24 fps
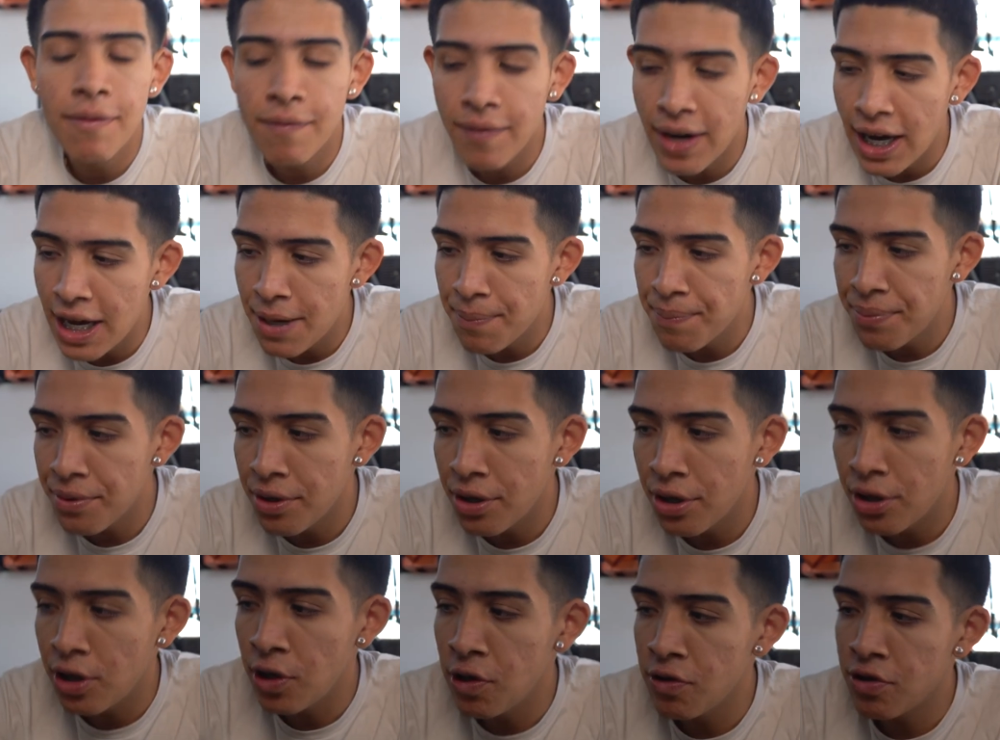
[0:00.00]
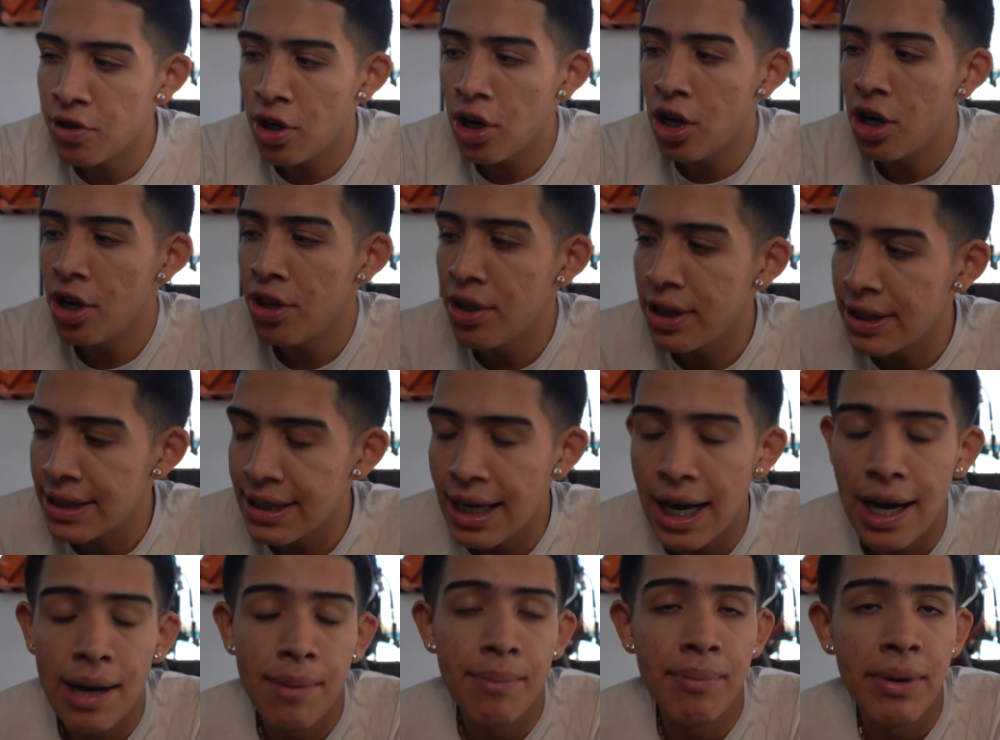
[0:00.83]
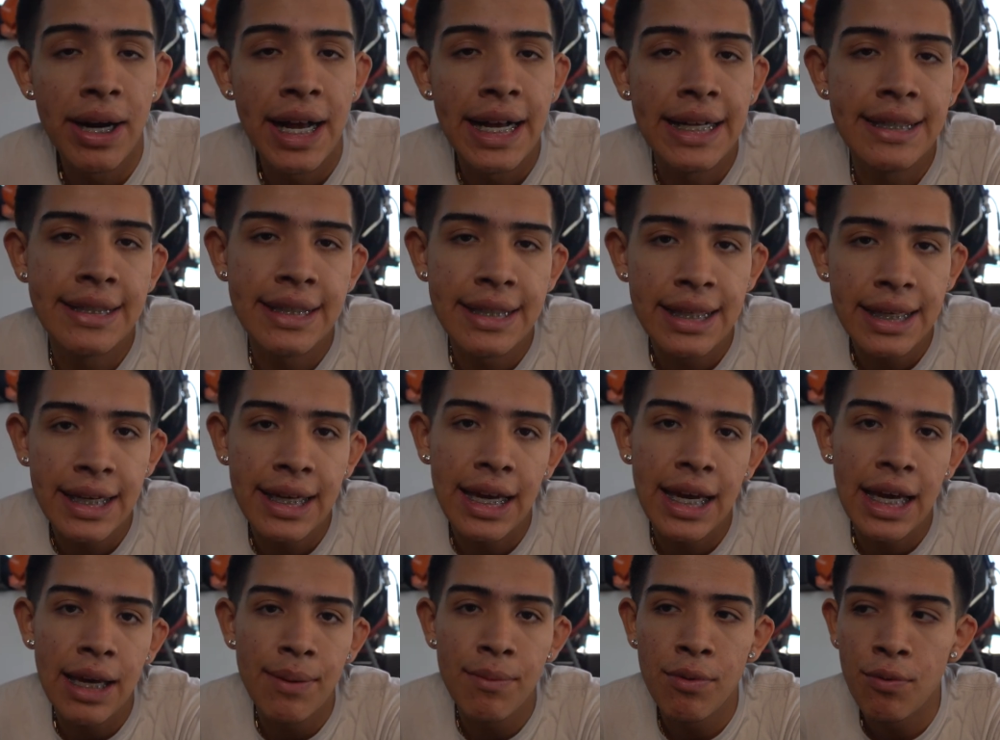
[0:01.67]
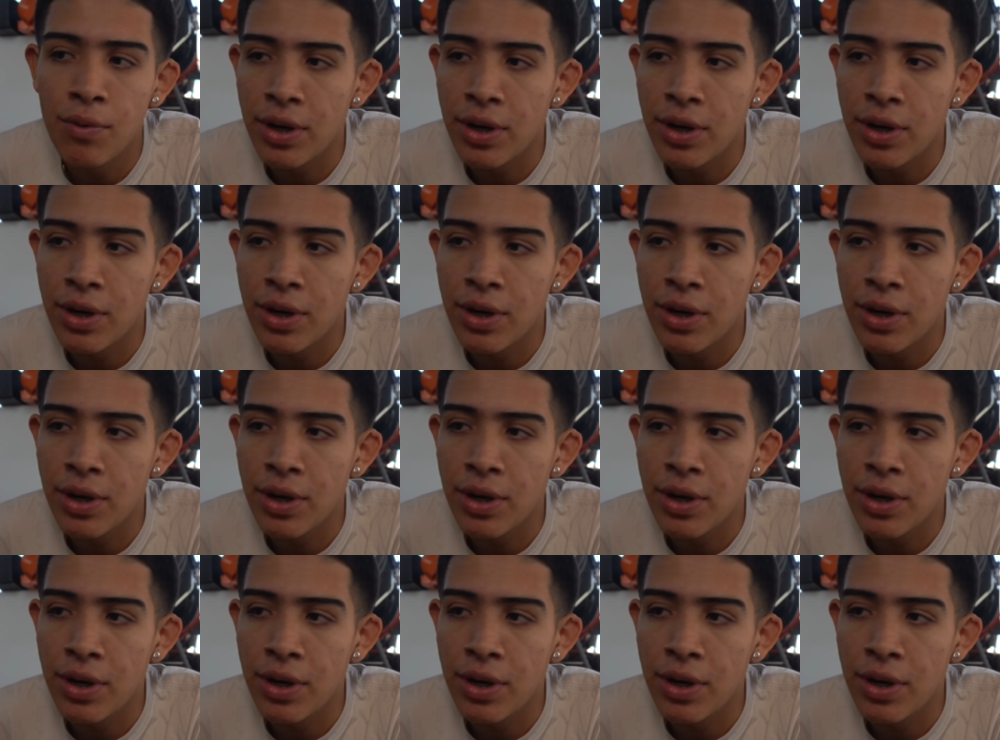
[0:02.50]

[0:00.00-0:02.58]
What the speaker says: Viper, those are the top brands in the game